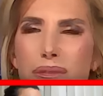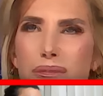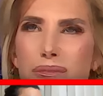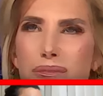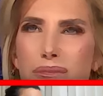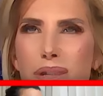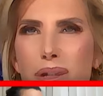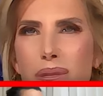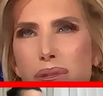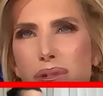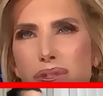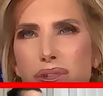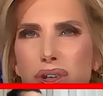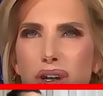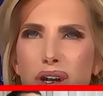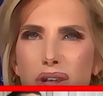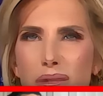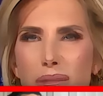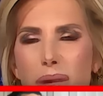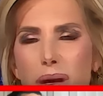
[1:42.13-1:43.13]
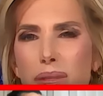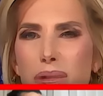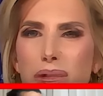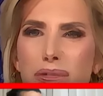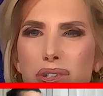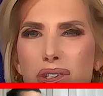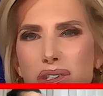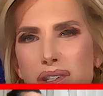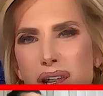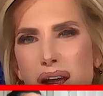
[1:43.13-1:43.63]
maybe for another,
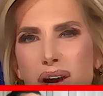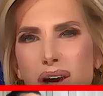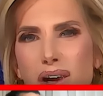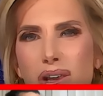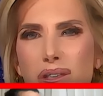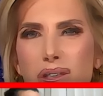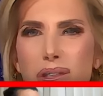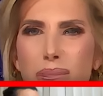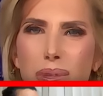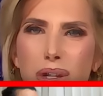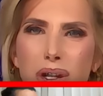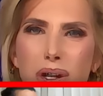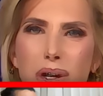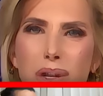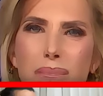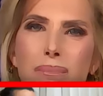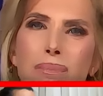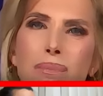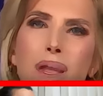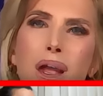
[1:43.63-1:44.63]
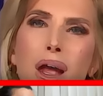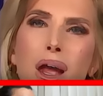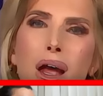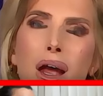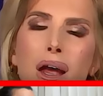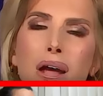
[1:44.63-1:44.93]
maybe for his hair. It's pretty good.